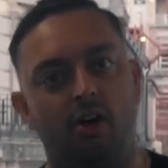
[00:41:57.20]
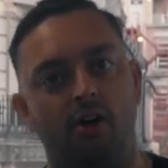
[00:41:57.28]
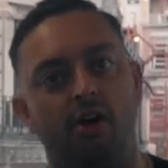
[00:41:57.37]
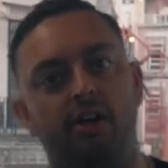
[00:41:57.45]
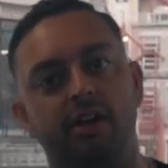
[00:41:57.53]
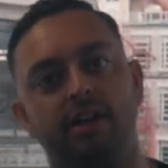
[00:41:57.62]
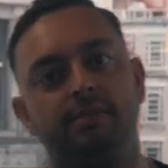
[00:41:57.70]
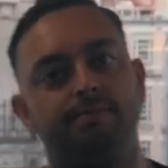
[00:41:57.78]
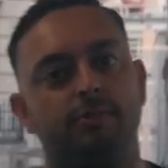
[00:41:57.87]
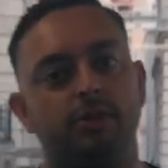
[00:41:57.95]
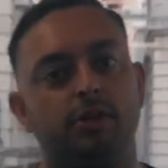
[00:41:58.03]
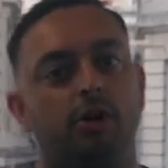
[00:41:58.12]
I
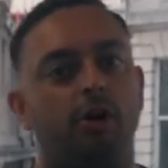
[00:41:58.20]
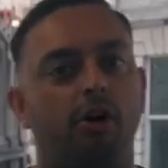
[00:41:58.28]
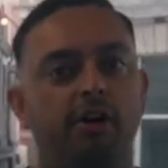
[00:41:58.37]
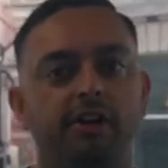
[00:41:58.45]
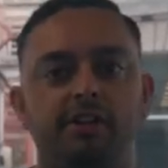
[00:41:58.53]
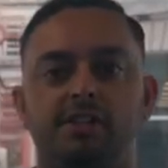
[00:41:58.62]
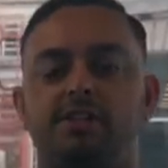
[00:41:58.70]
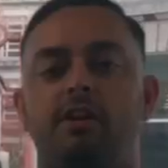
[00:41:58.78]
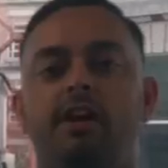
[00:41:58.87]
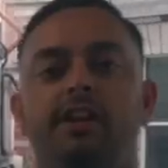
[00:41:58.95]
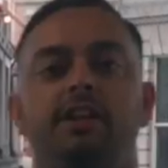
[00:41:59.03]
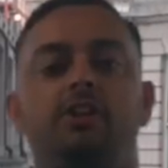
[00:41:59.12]
kind of
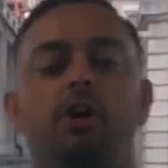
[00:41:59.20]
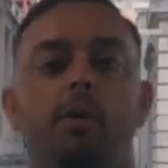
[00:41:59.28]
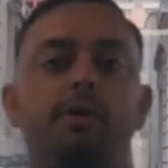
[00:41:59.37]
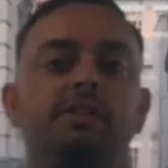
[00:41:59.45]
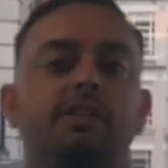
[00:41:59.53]
started going